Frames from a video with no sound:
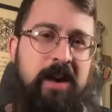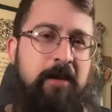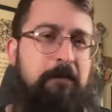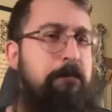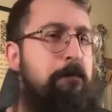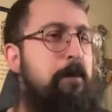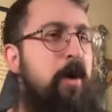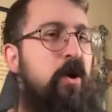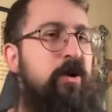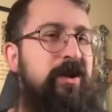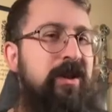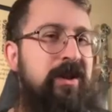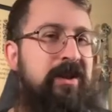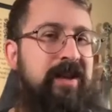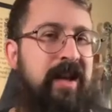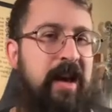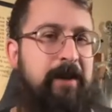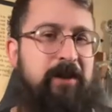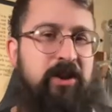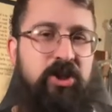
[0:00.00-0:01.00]
Most of the
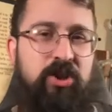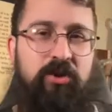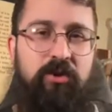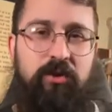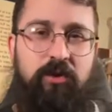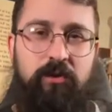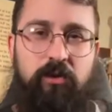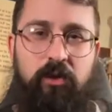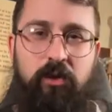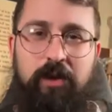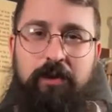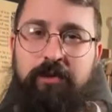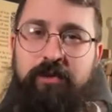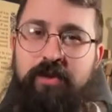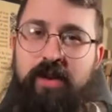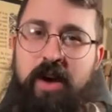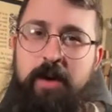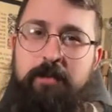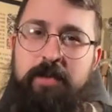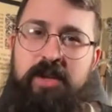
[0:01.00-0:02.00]
time, a general rule of
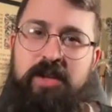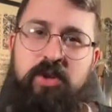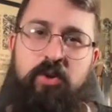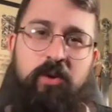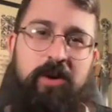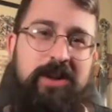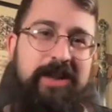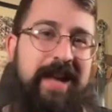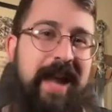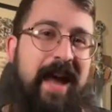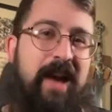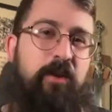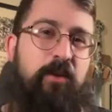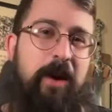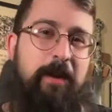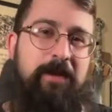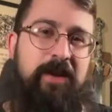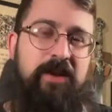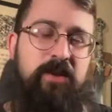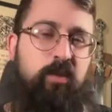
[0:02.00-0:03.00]
thumb, your DAG
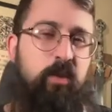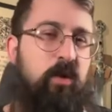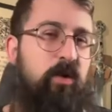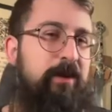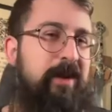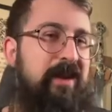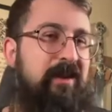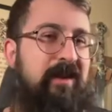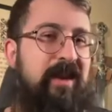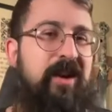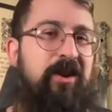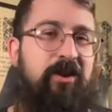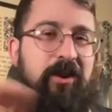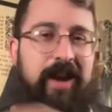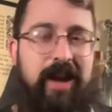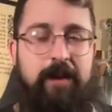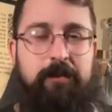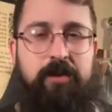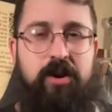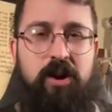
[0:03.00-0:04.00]
weapons will be legal at
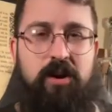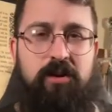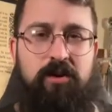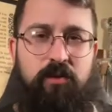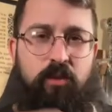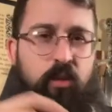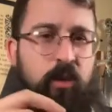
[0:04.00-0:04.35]
Amtgard,